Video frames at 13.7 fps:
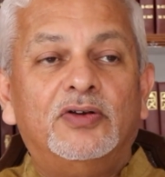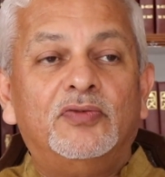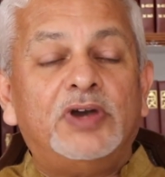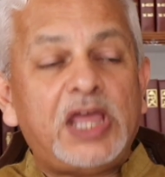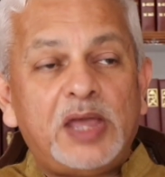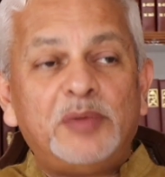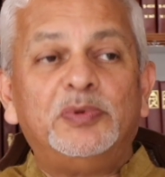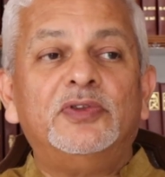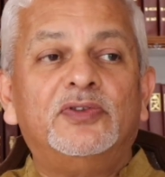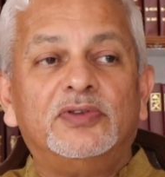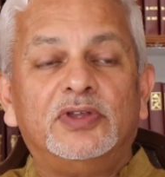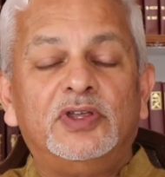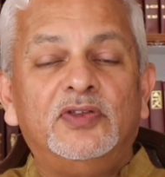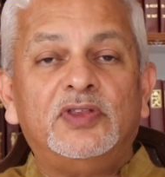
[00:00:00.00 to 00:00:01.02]
What happens
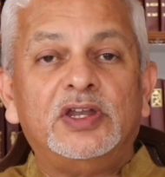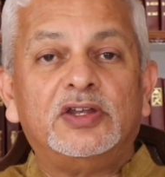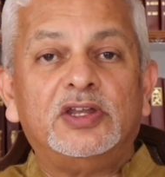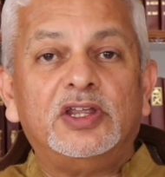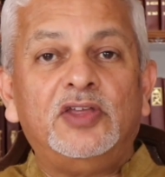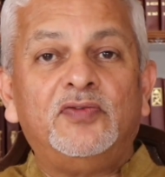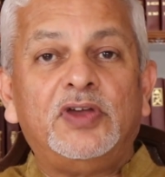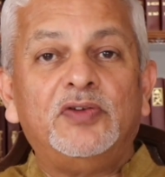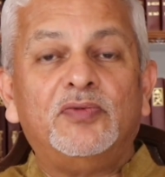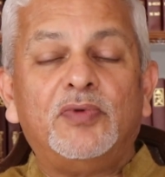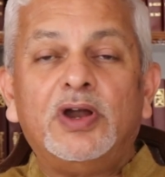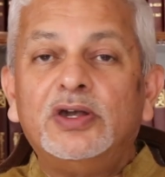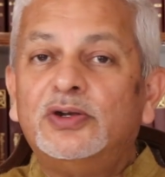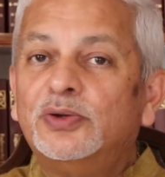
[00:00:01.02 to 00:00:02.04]
is that if I
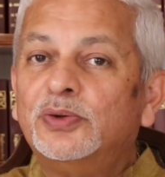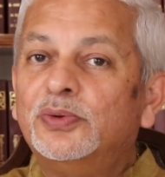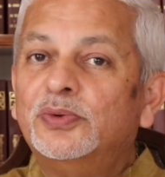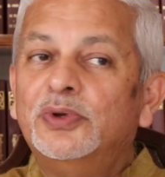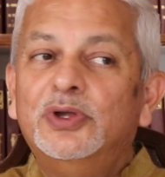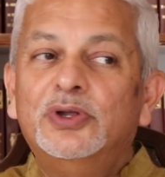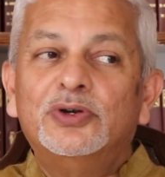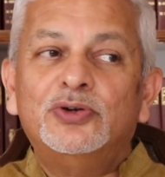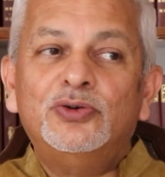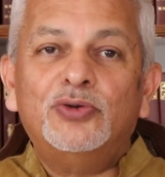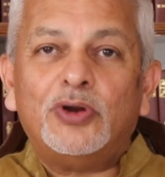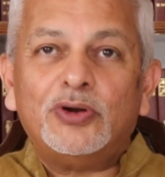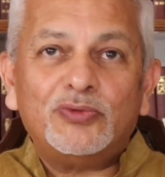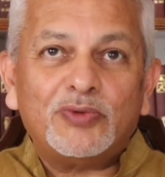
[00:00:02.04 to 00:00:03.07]

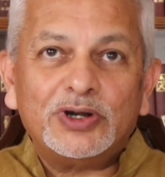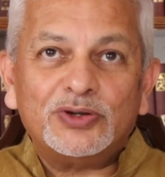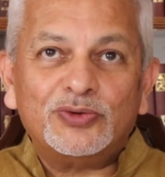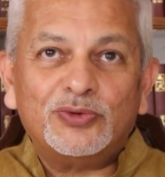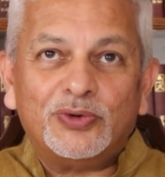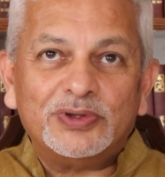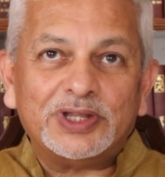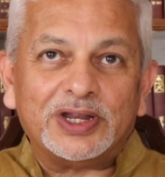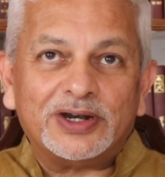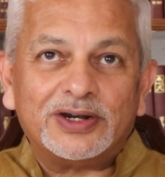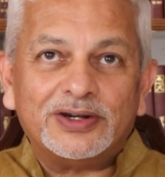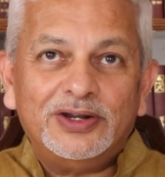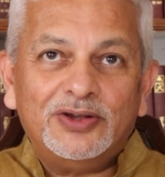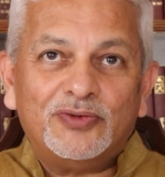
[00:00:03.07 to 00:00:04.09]
don't want to go
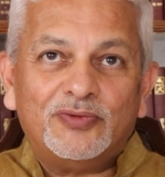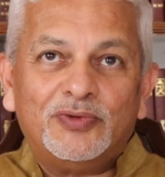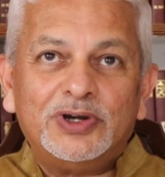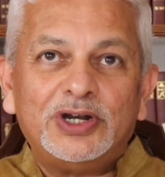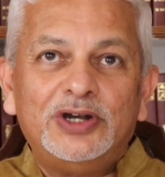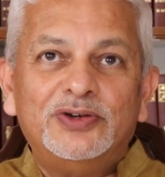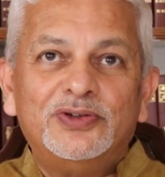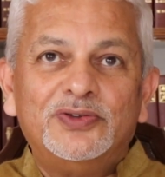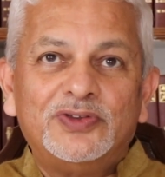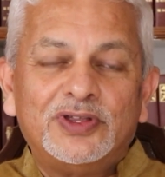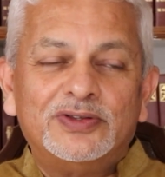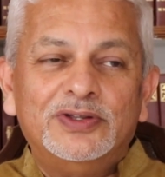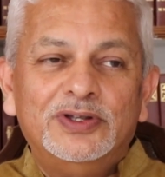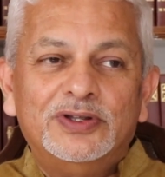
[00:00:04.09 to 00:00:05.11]
there, what I'll do is
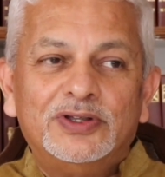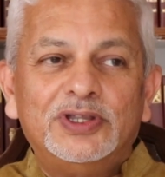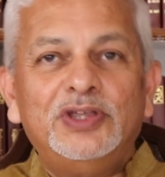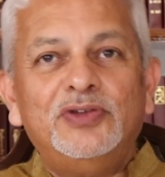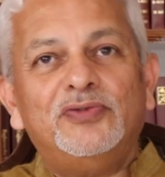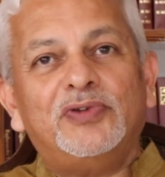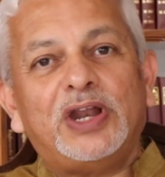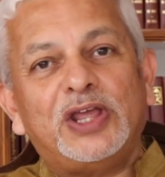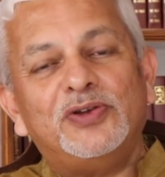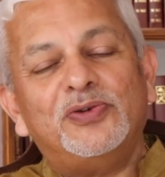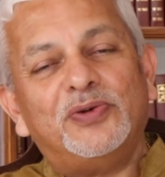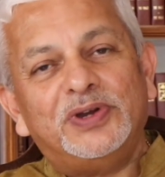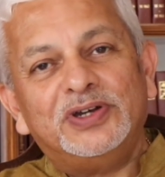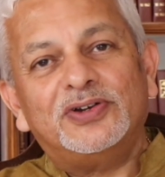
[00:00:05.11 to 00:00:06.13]
even when I
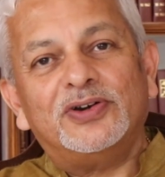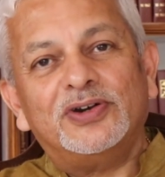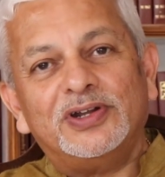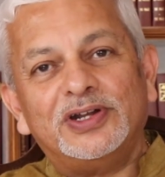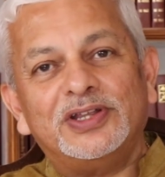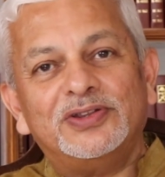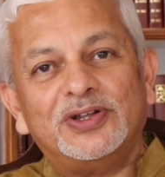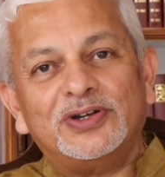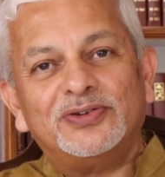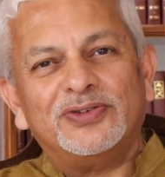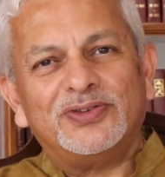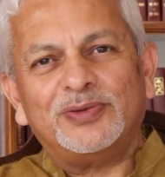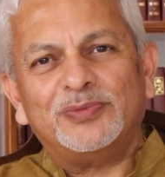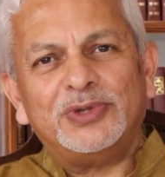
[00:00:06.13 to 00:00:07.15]
know internally that
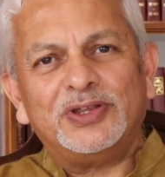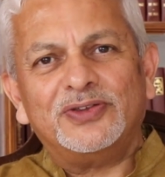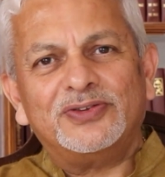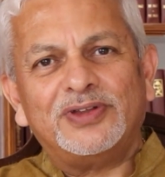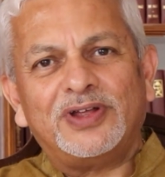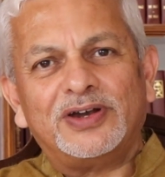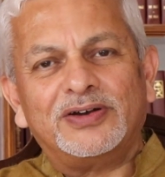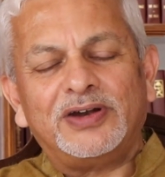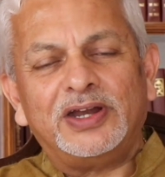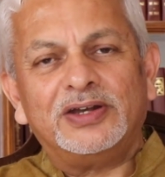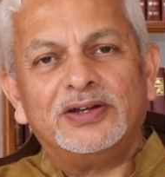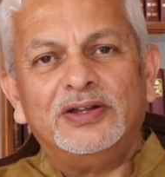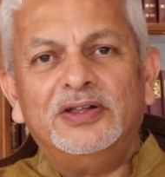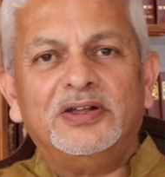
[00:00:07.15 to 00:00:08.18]
no, something is not
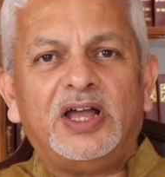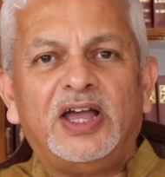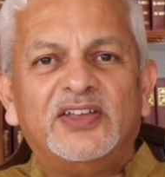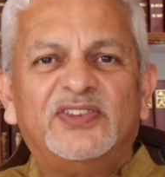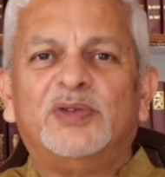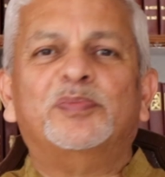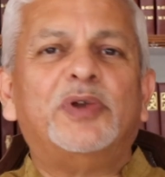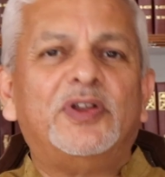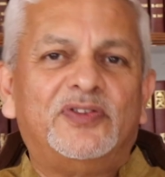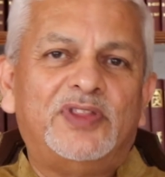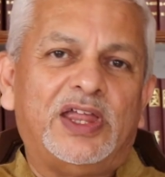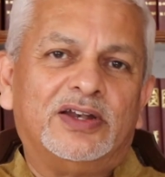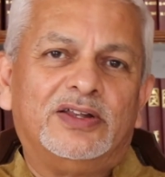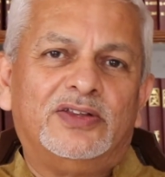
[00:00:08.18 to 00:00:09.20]
right, I suppress
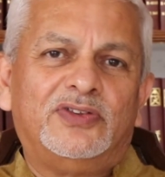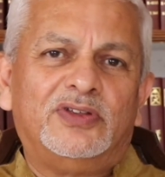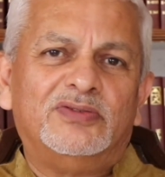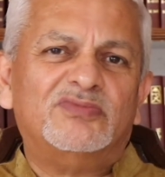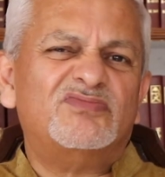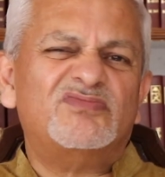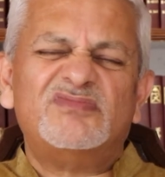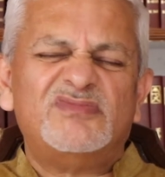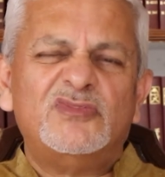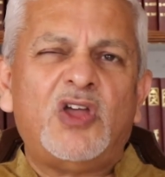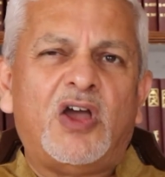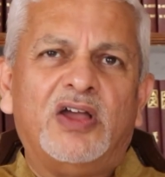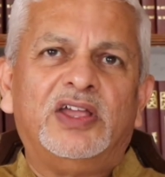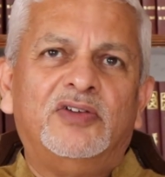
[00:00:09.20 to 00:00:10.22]
that. I say,
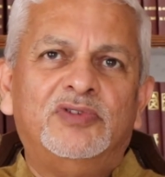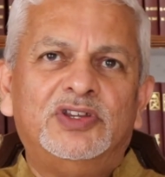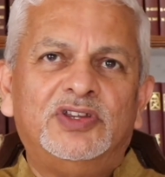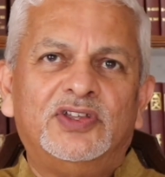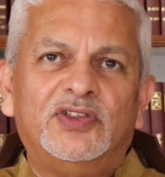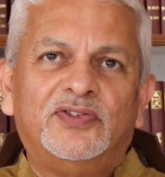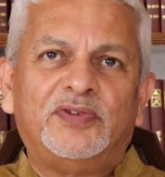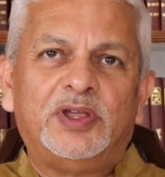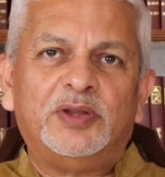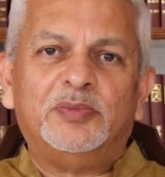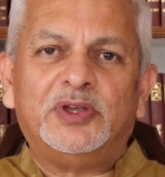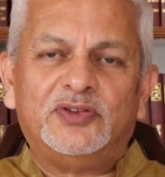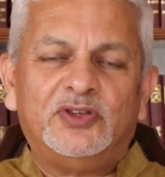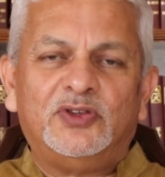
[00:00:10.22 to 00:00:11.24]
no, everything is fine
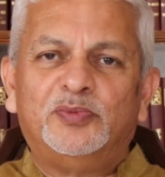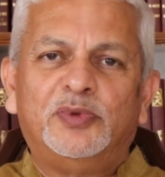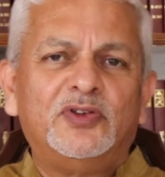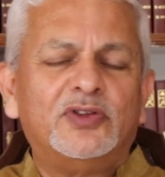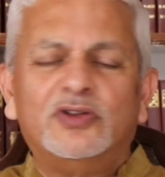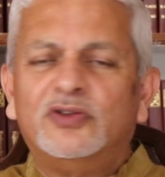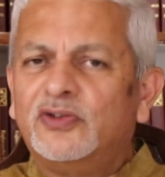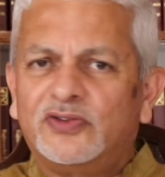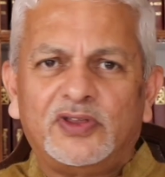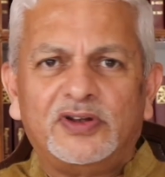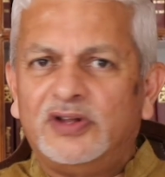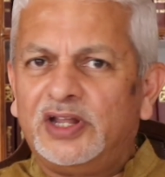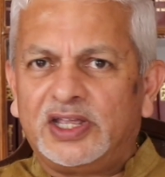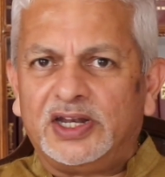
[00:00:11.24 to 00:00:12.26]
because this person looks
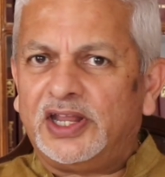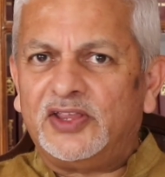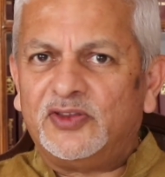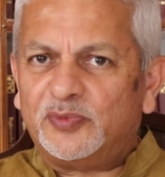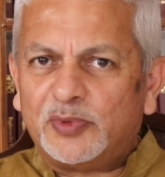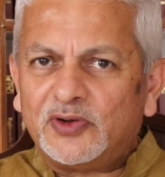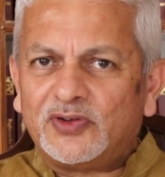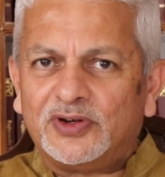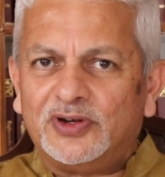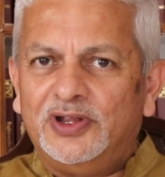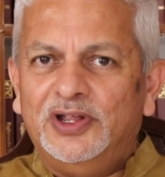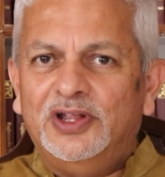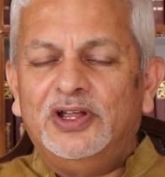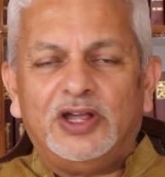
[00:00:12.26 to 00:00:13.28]
like a nice person
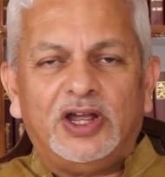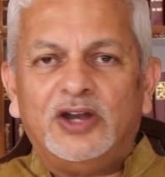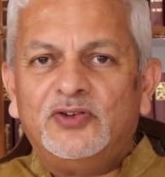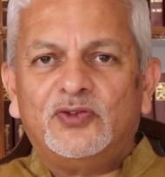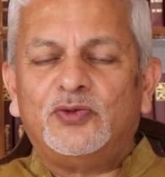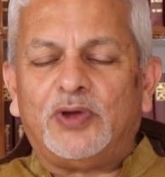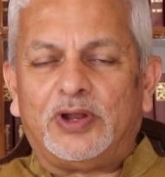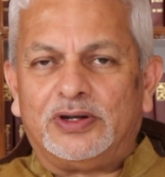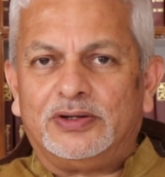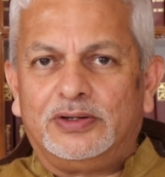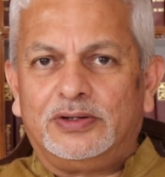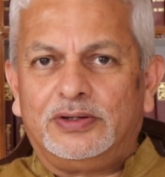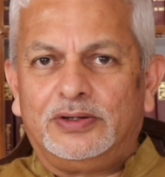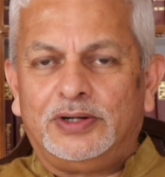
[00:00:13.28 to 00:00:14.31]
and so on,
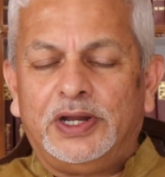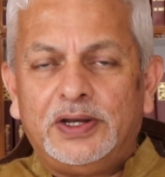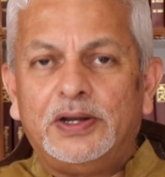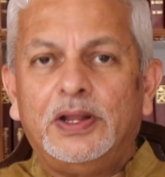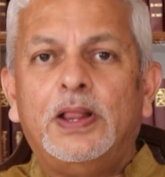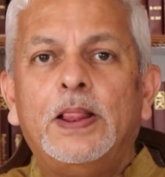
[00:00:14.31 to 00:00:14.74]
right?